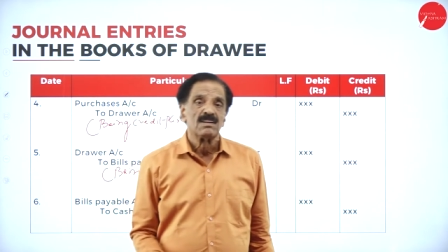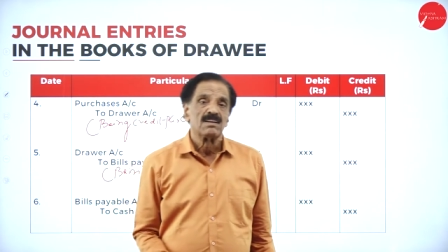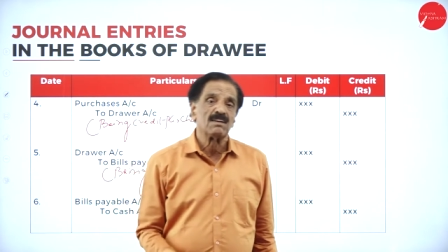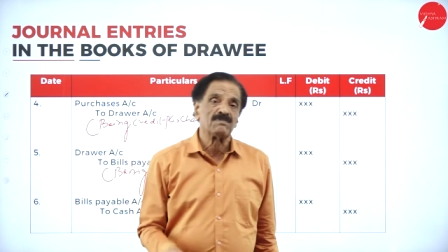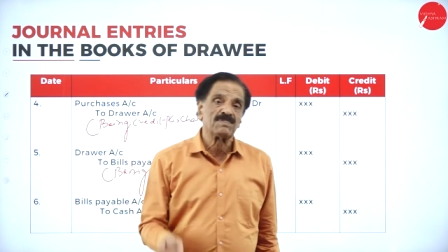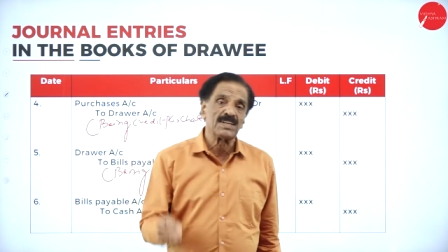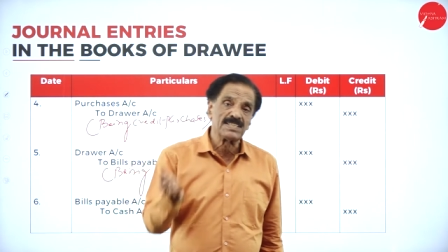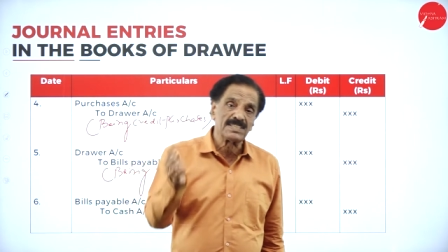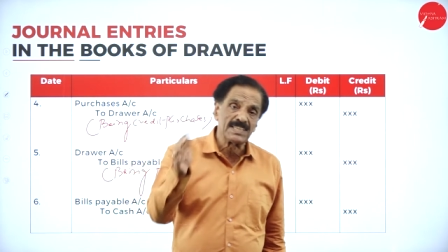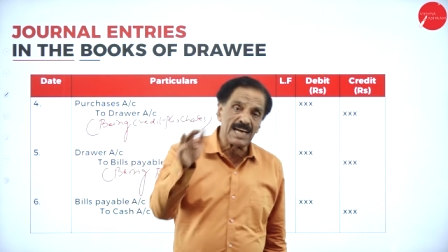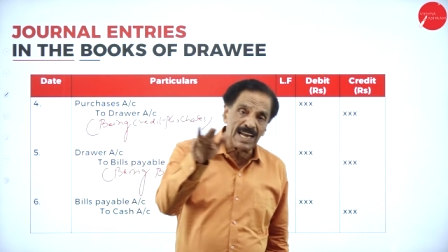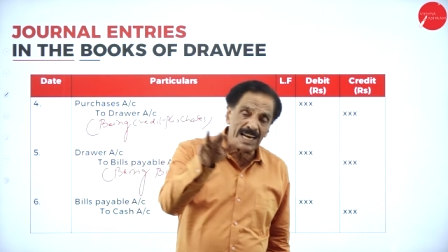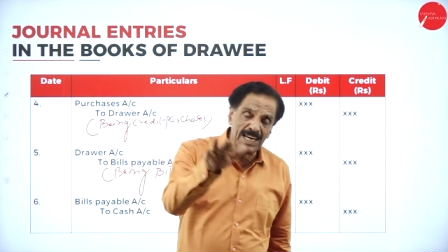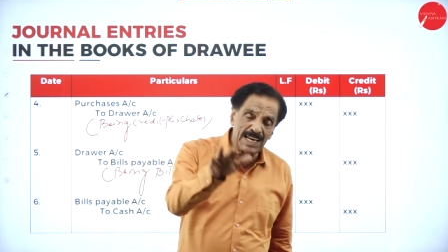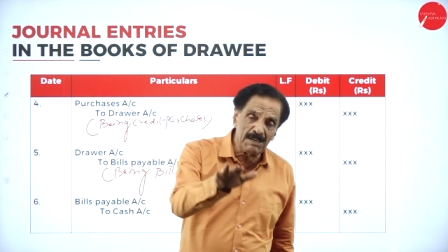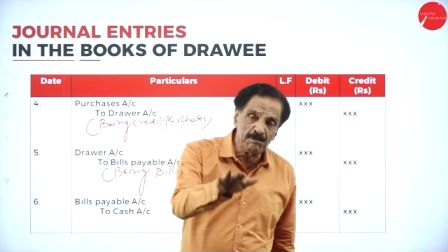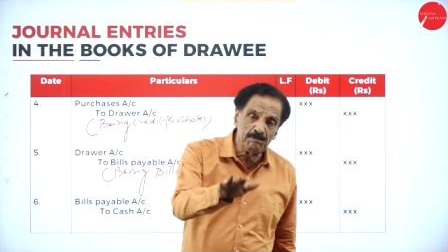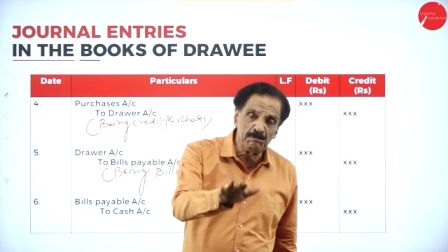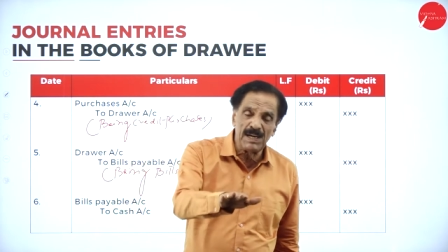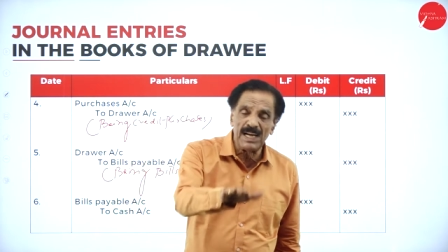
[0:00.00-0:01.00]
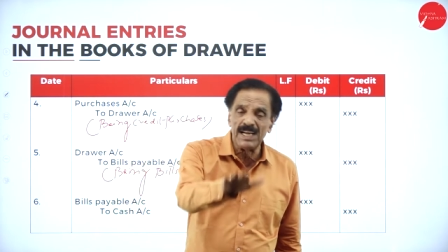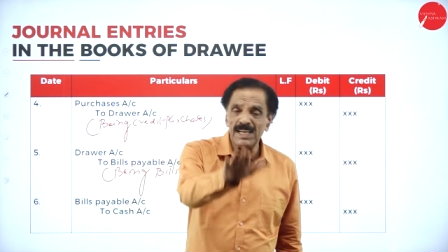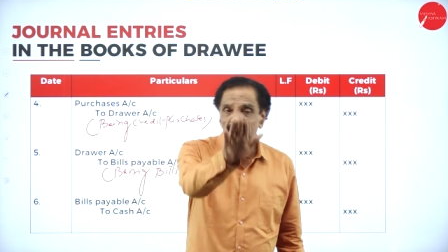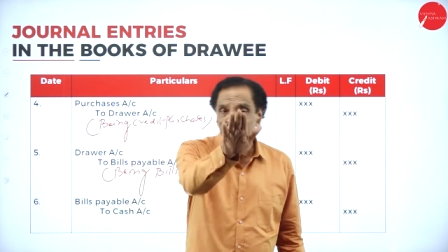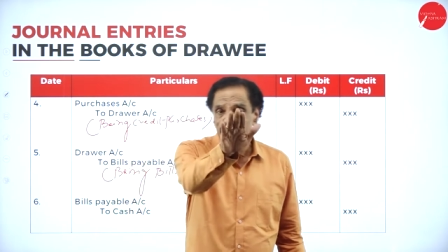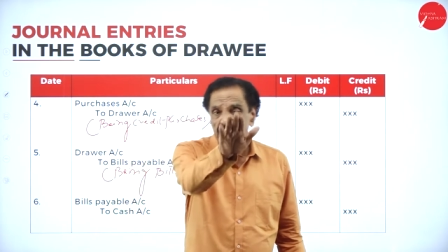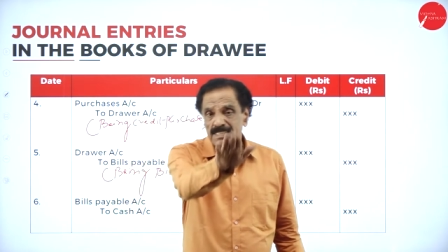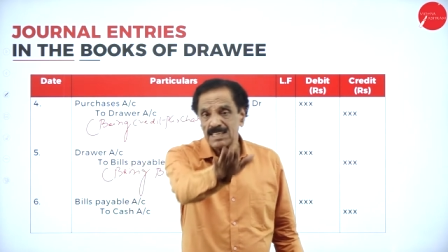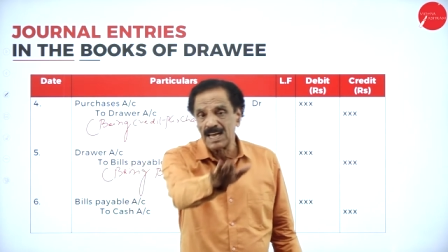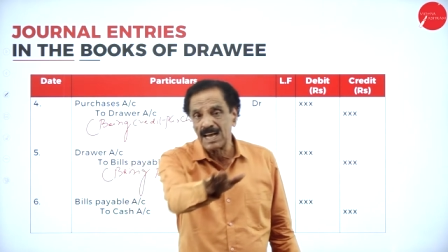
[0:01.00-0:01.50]
If the salary
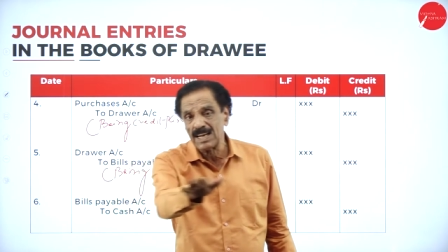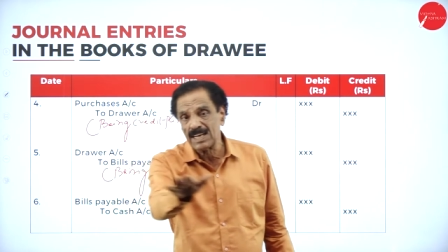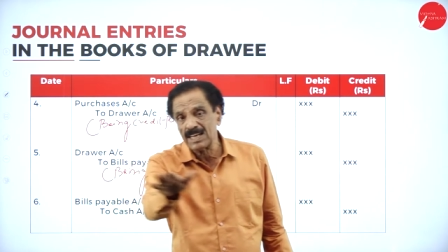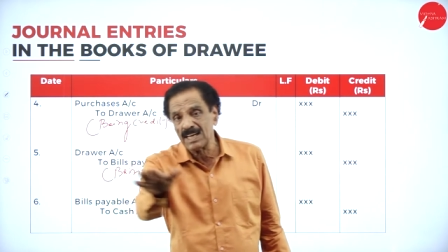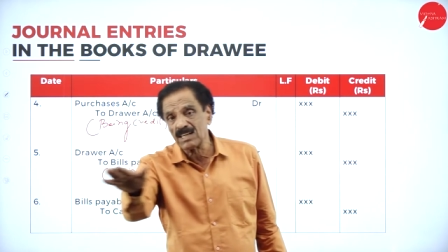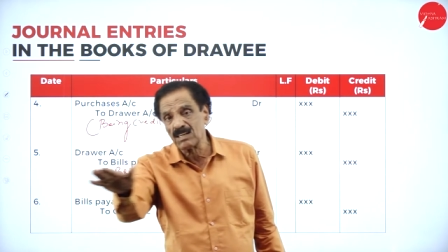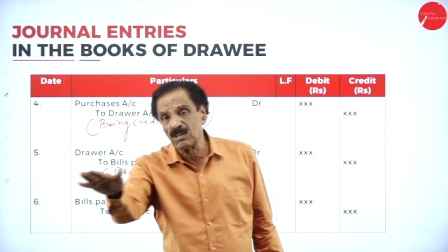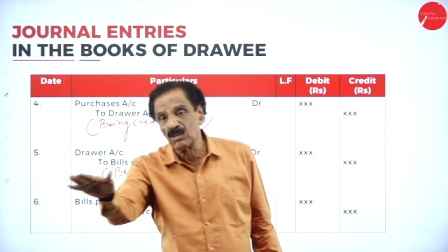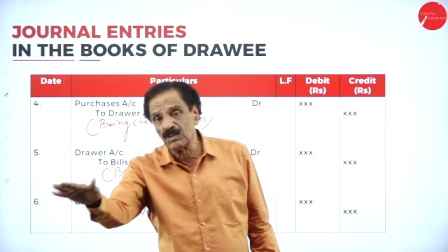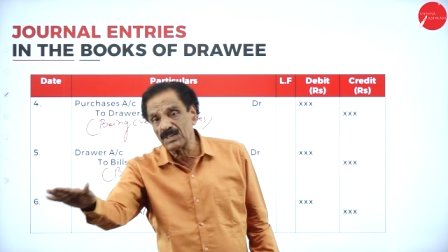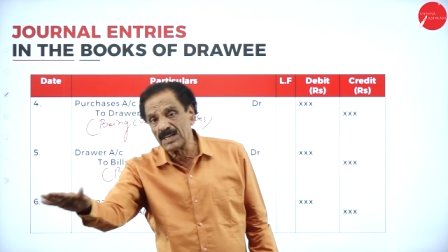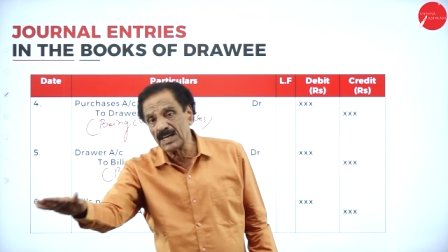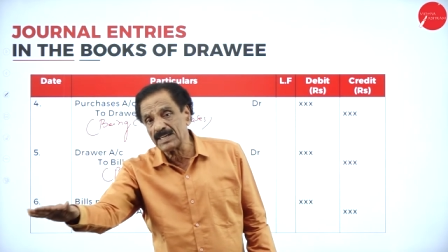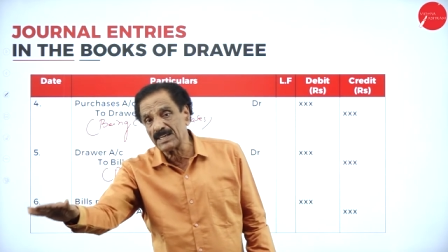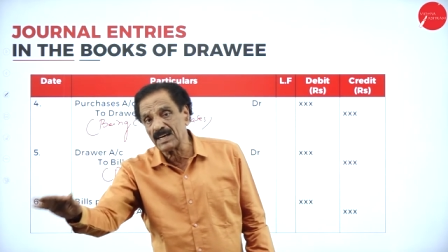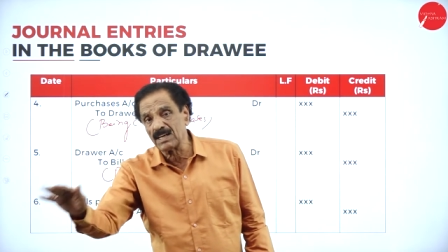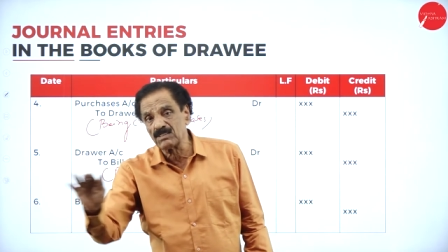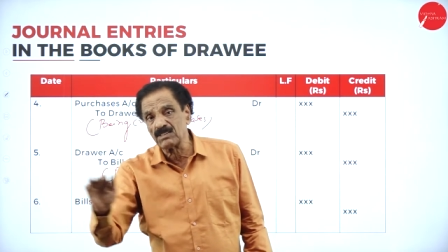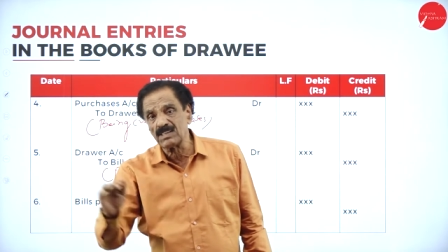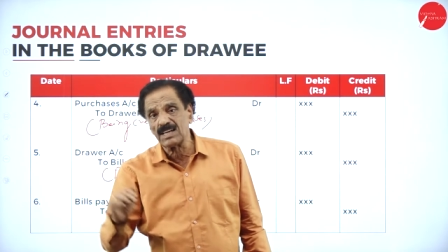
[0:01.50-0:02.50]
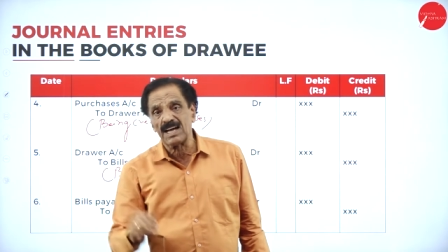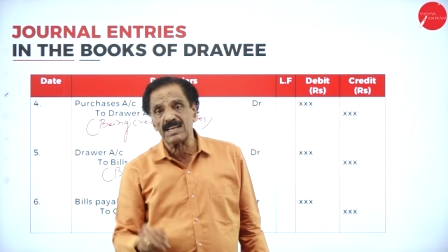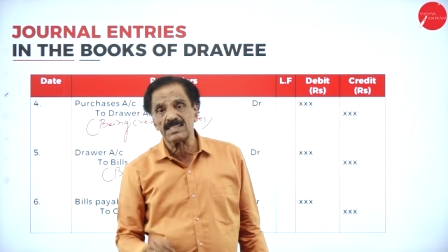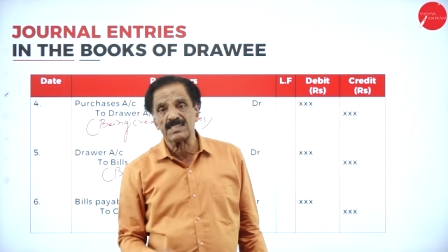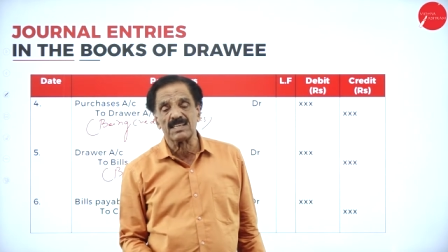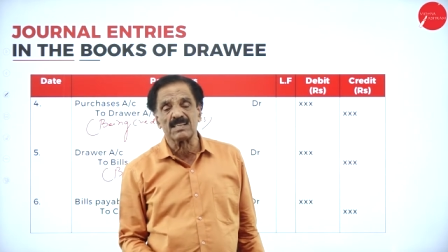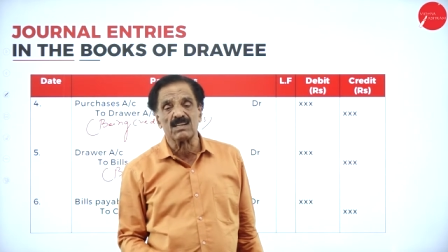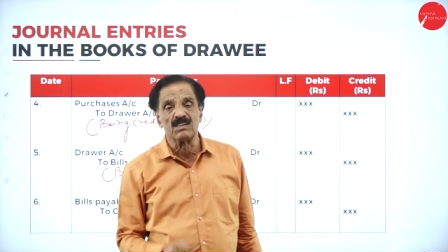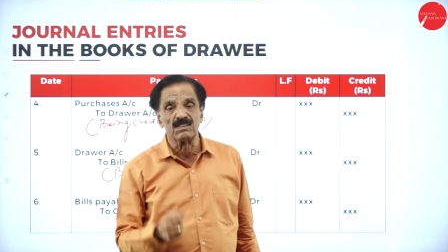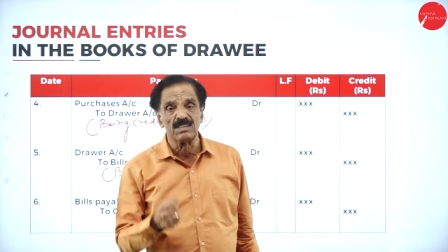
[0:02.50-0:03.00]
paid, salary account data to cash
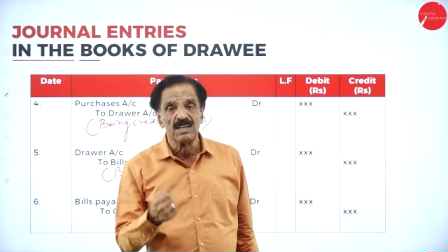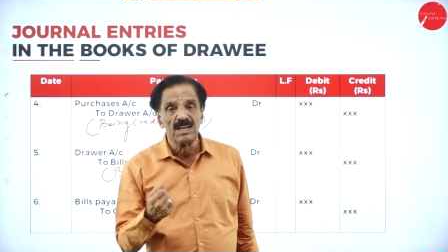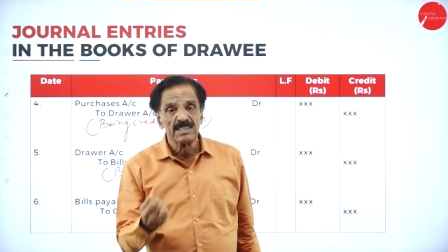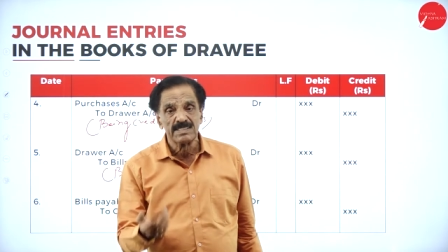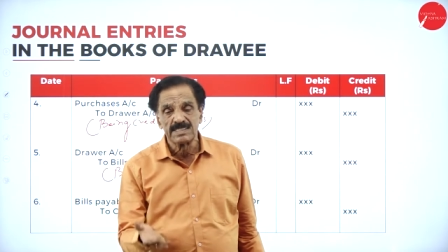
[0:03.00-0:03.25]
account.